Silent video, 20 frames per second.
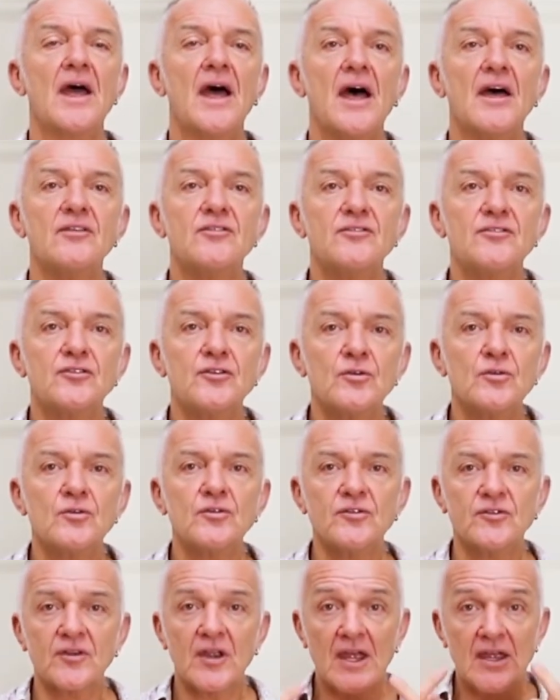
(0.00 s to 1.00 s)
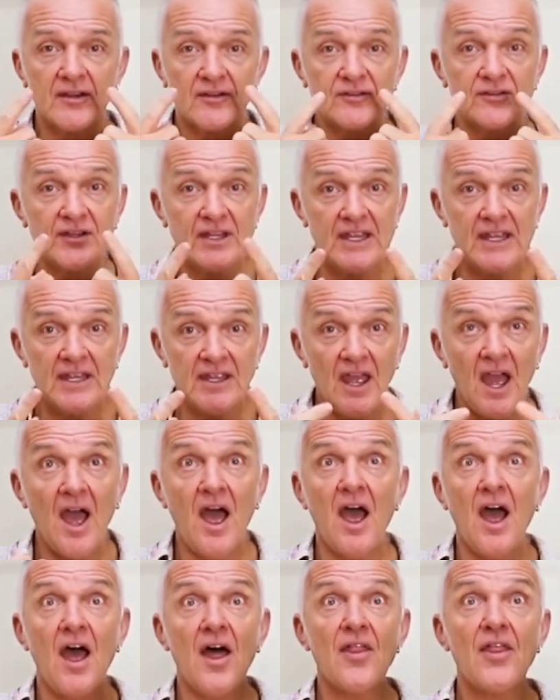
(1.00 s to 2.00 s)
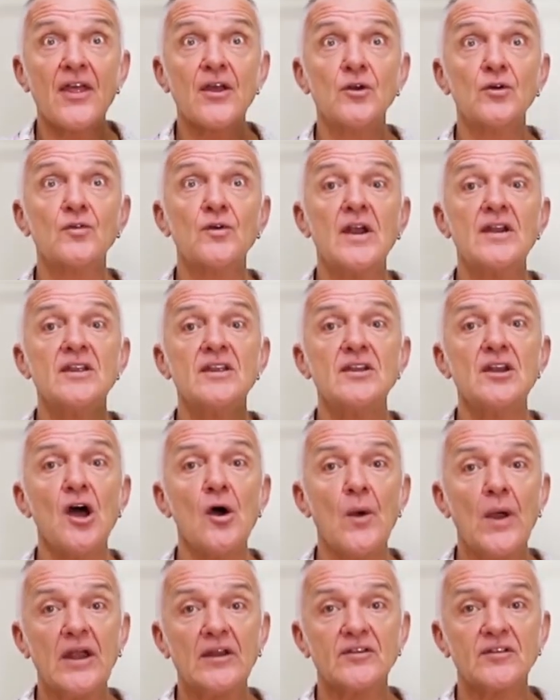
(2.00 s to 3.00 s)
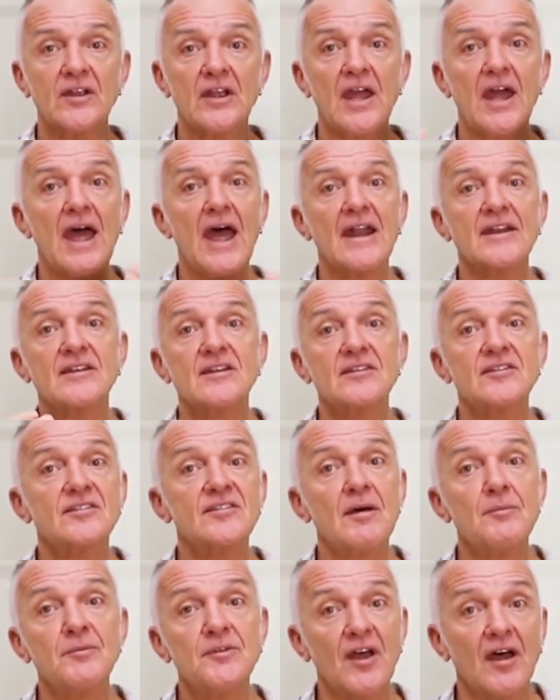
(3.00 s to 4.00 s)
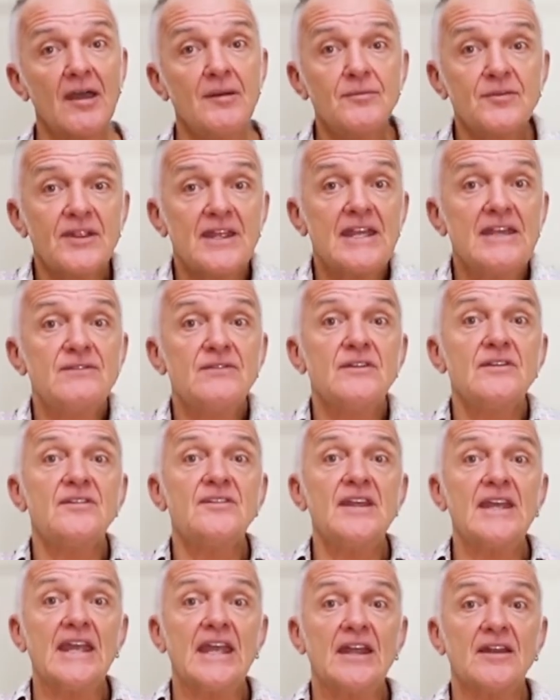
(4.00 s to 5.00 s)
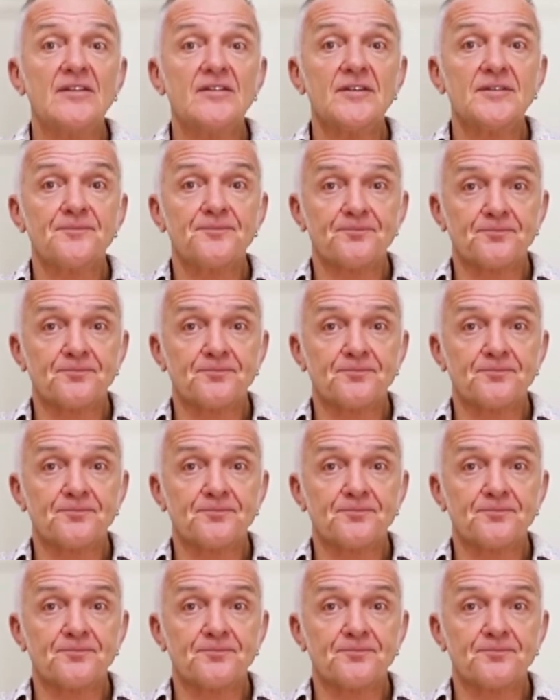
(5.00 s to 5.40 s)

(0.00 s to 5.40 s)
as students see they already know it and can sometimes even sing it.